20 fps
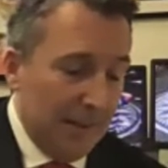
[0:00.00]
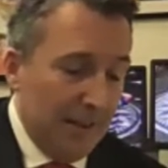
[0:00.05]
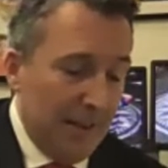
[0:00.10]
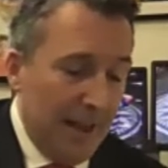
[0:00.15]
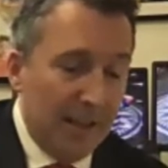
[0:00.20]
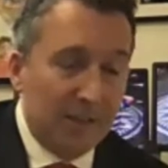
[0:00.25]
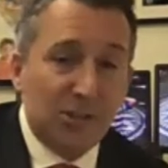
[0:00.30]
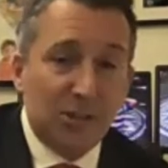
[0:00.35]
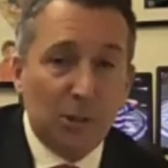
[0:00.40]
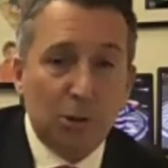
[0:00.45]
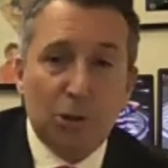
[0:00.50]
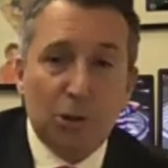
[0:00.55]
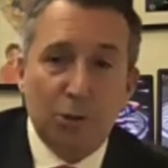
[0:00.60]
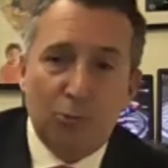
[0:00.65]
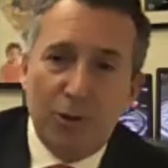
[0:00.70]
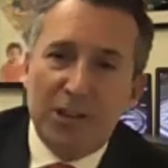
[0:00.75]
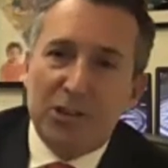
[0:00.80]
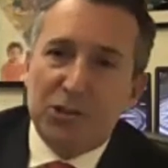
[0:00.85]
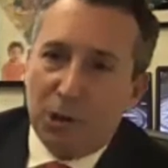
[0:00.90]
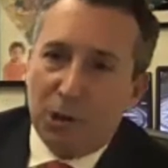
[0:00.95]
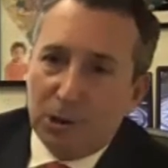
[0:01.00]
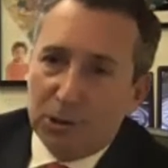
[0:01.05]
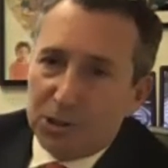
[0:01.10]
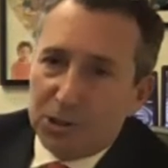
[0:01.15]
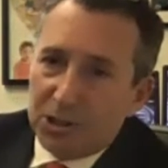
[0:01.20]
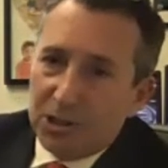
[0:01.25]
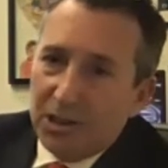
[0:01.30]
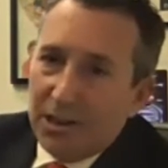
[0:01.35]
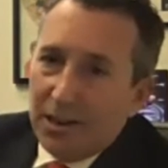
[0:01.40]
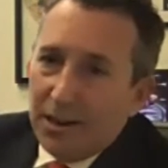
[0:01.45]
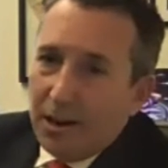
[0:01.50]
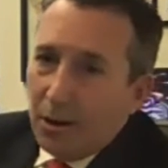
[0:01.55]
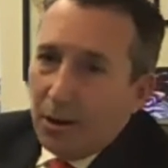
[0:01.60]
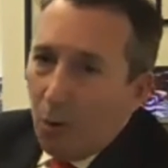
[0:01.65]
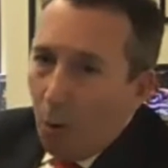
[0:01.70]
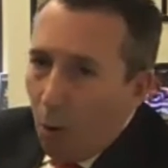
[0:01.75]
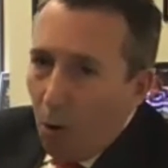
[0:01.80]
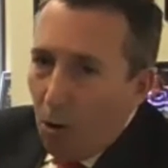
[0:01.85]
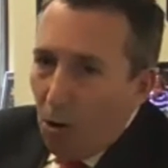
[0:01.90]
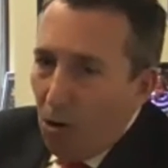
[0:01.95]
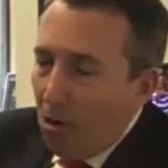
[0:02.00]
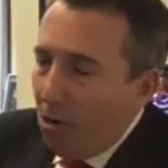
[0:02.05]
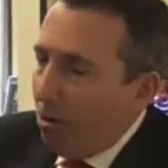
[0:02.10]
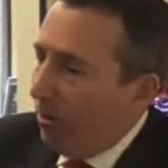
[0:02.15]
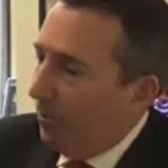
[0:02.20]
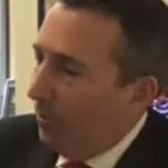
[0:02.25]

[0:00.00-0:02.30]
and still should research all